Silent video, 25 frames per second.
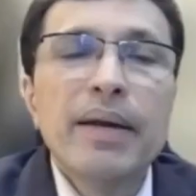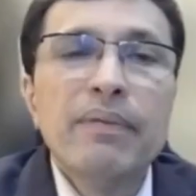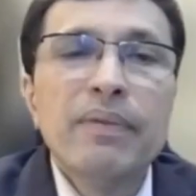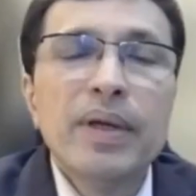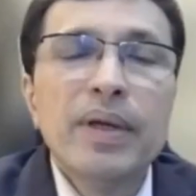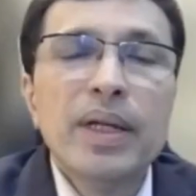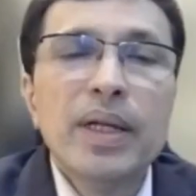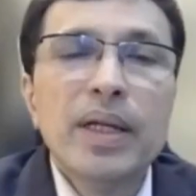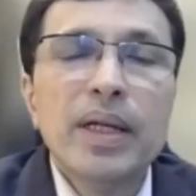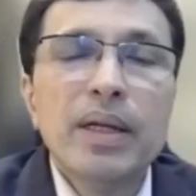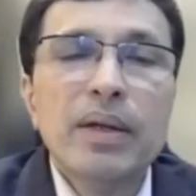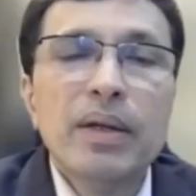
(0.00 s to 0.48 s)

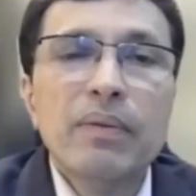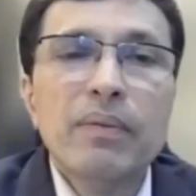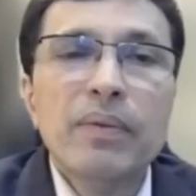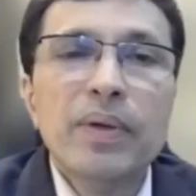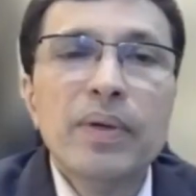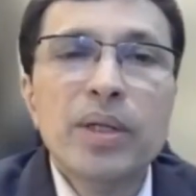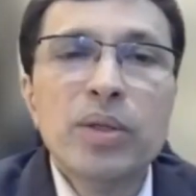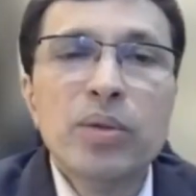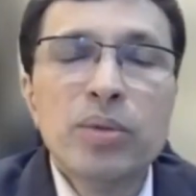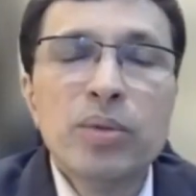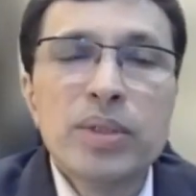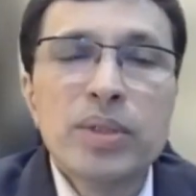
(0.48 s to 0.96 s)

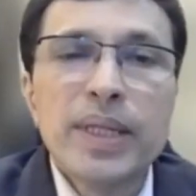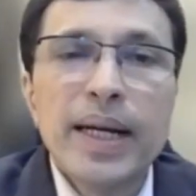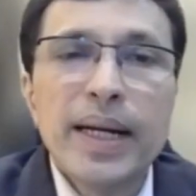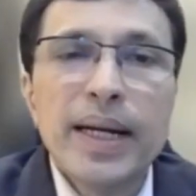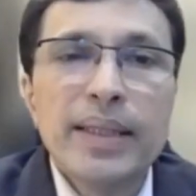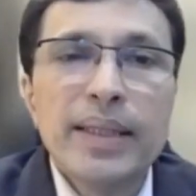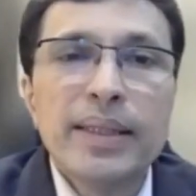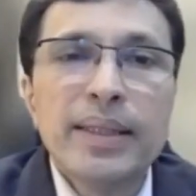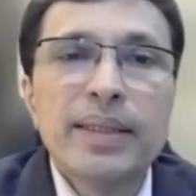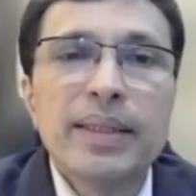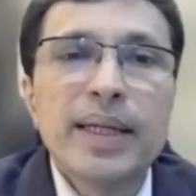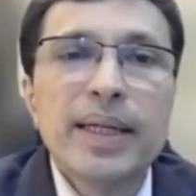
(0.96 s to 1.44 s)
we'll use that.
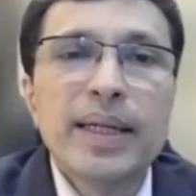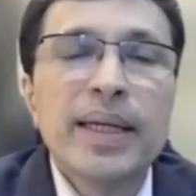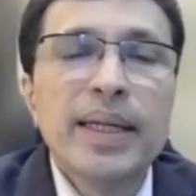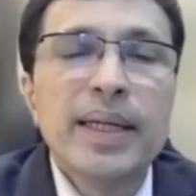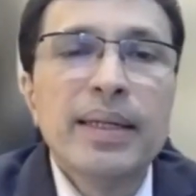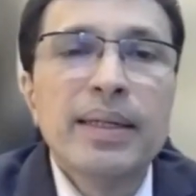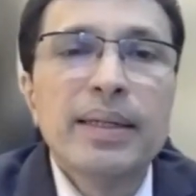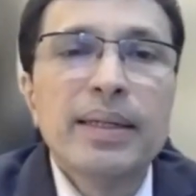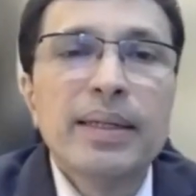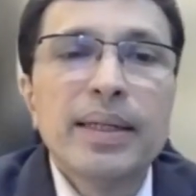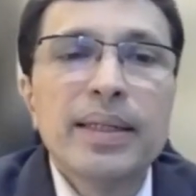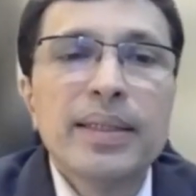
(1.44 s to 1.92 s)
I think,
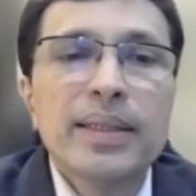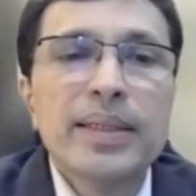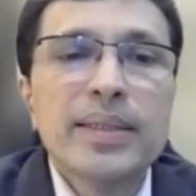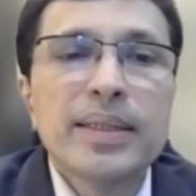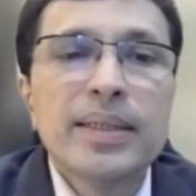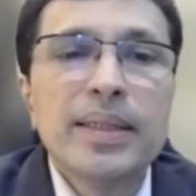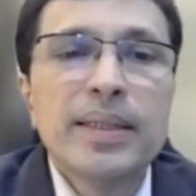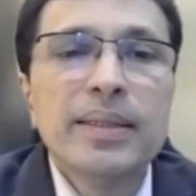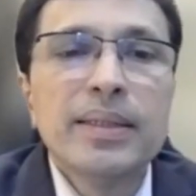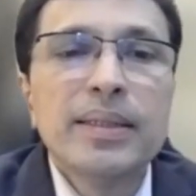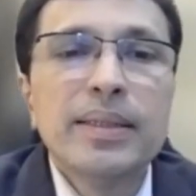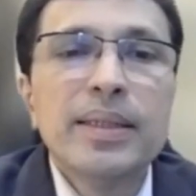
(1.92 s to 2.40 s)
again, as I
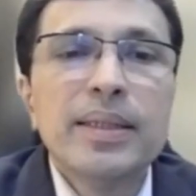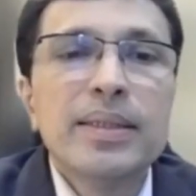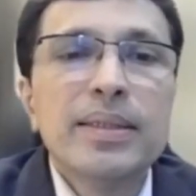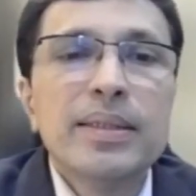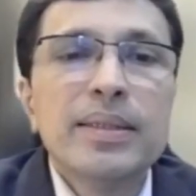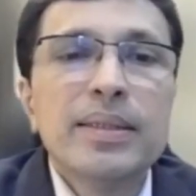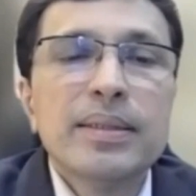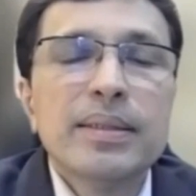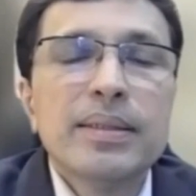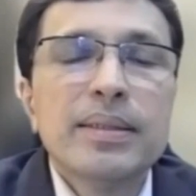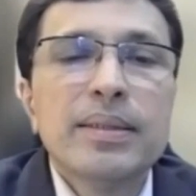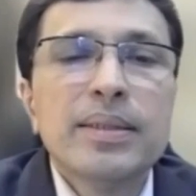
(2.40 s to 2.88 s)
said, in these
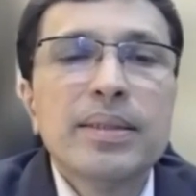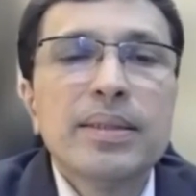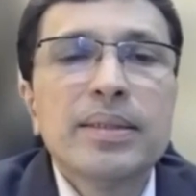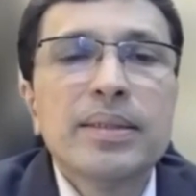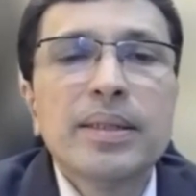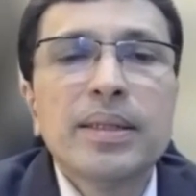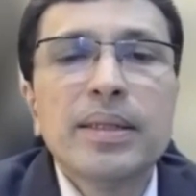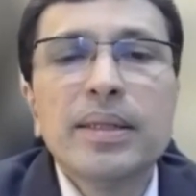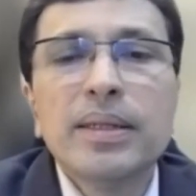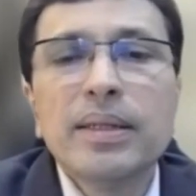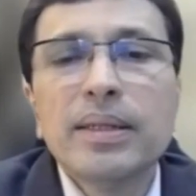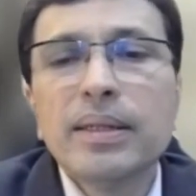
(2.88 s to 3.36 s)

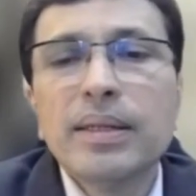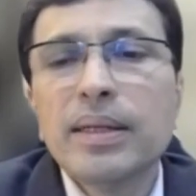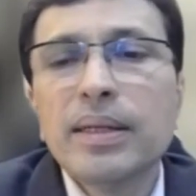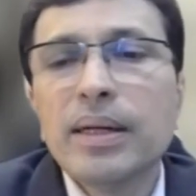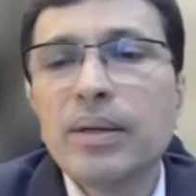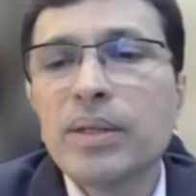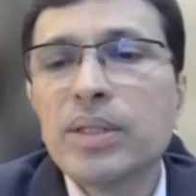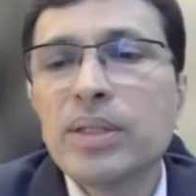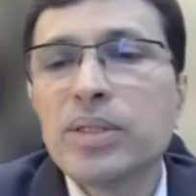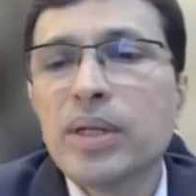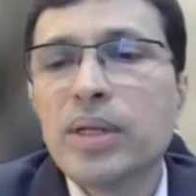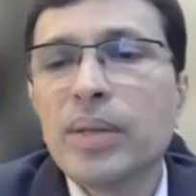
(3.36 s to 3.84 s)
digital
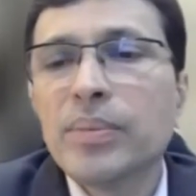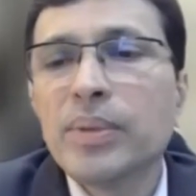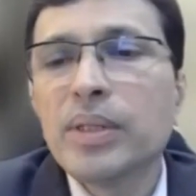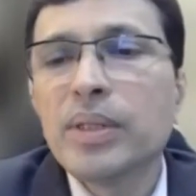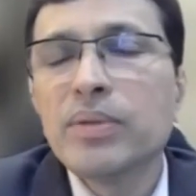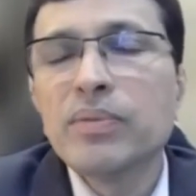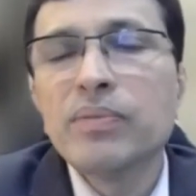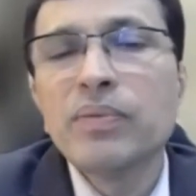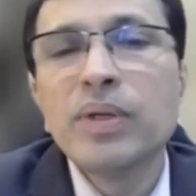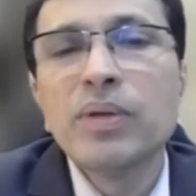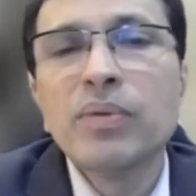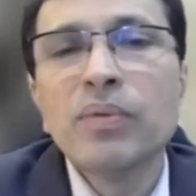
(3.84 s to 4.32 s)

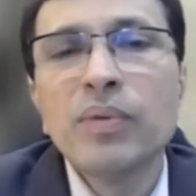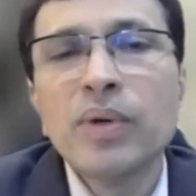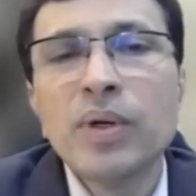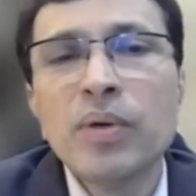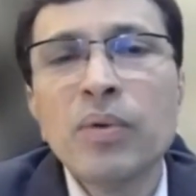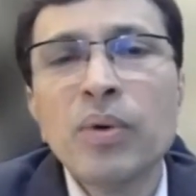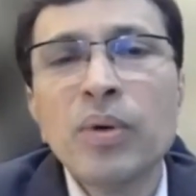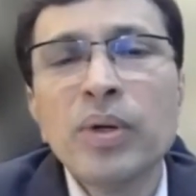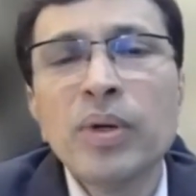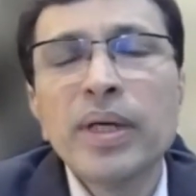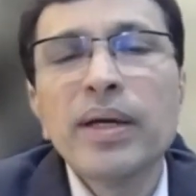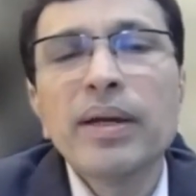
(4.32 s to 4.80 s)
disruptors, we
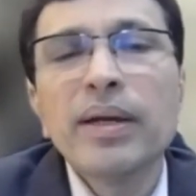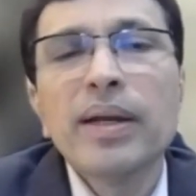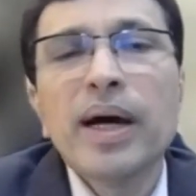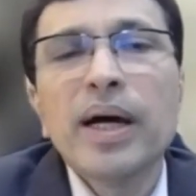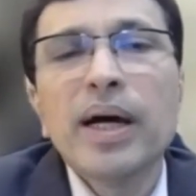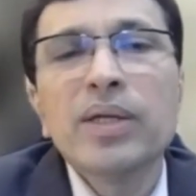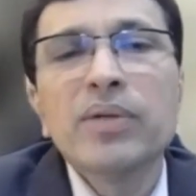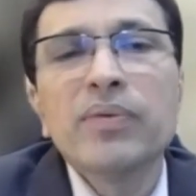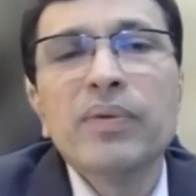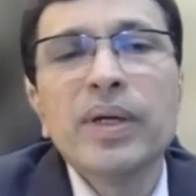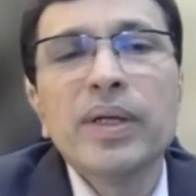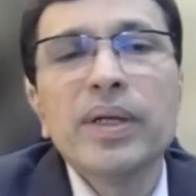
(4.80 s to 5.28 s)
won't take a
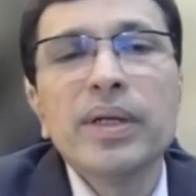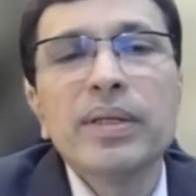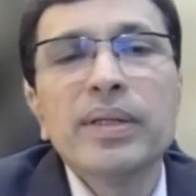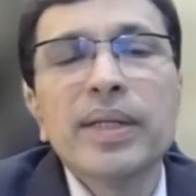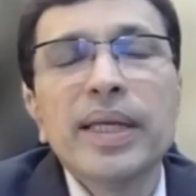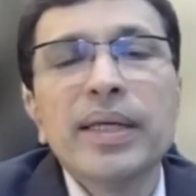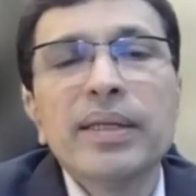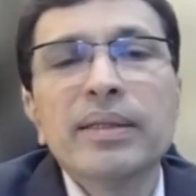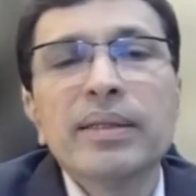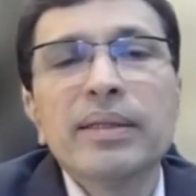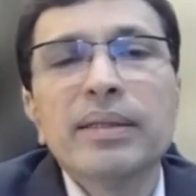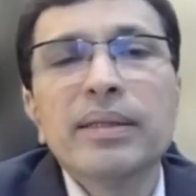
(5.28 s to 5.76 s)
large weightage.
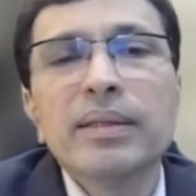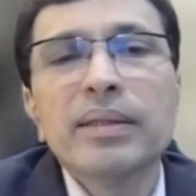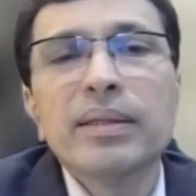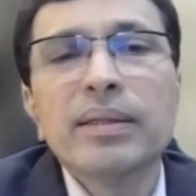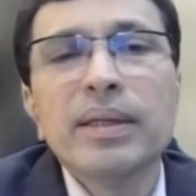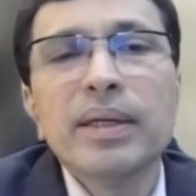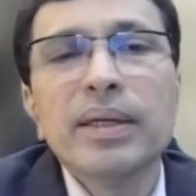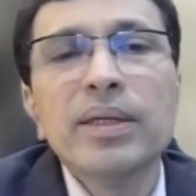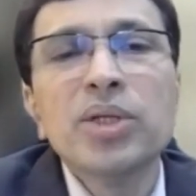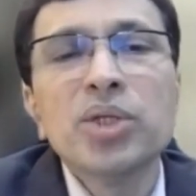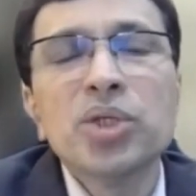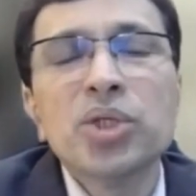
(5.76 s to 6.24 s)
Like
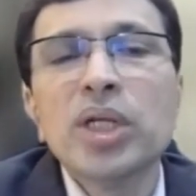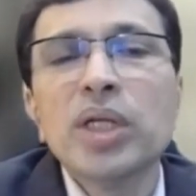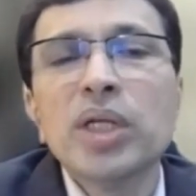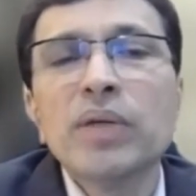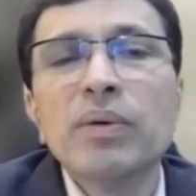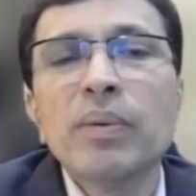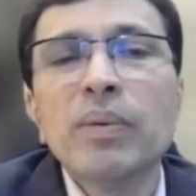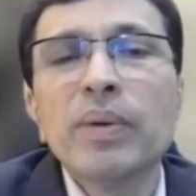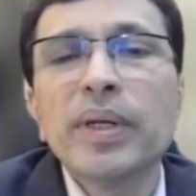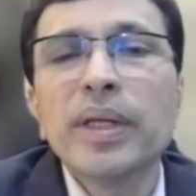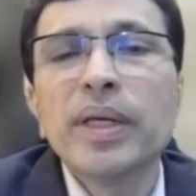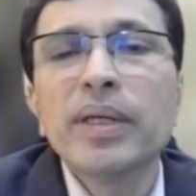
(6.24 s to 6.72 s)
initially,
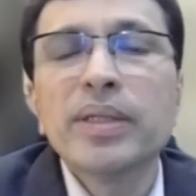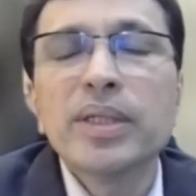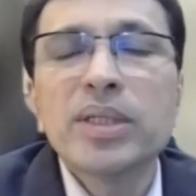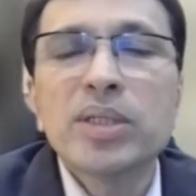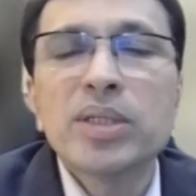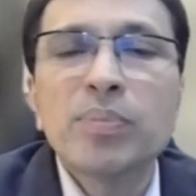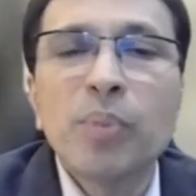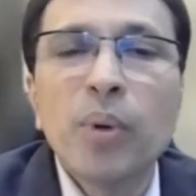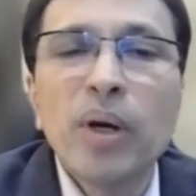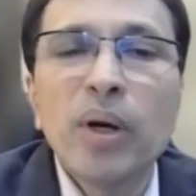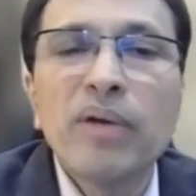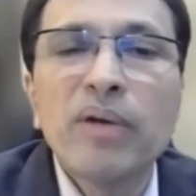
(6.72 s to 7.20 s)
we would take
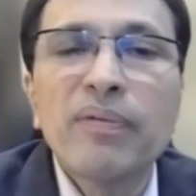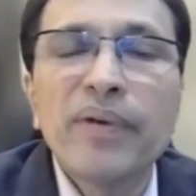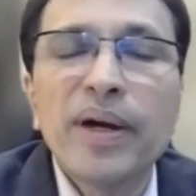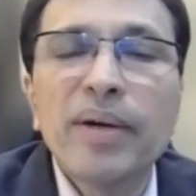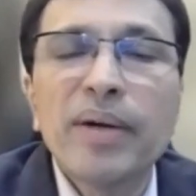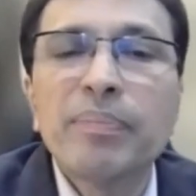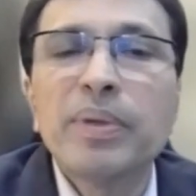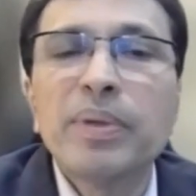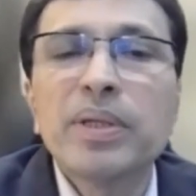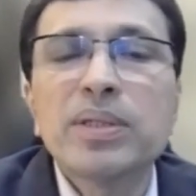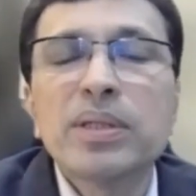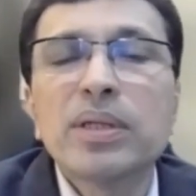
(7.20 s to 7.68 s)
just
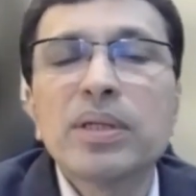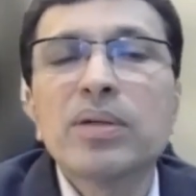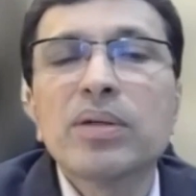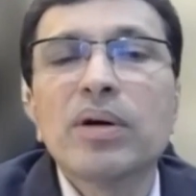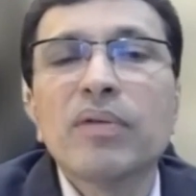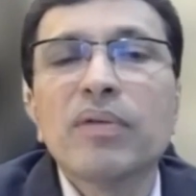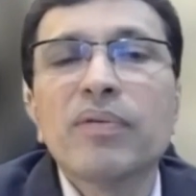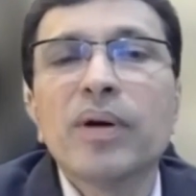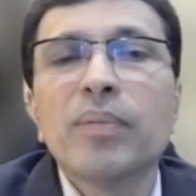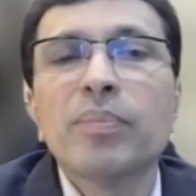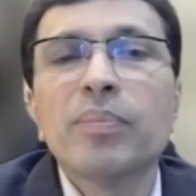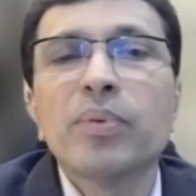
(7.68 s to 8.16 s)
0.5%
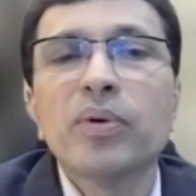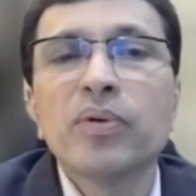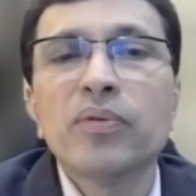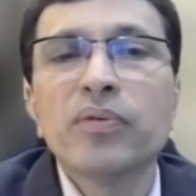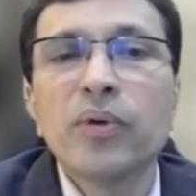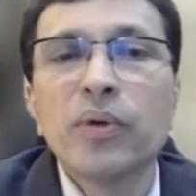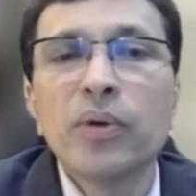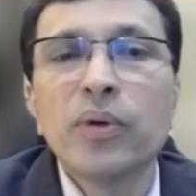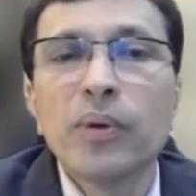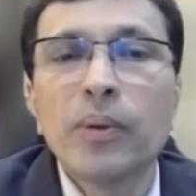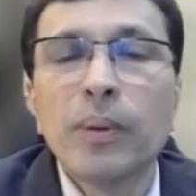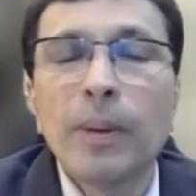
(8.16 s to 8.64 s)
of our
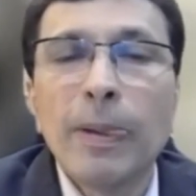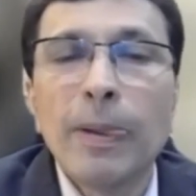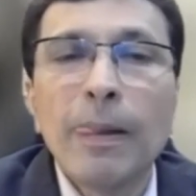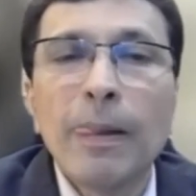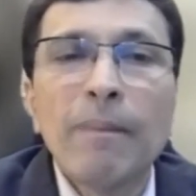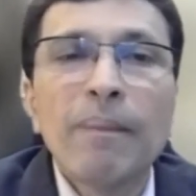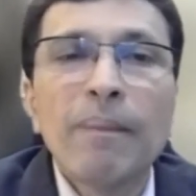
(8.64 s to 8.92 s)
portfolio.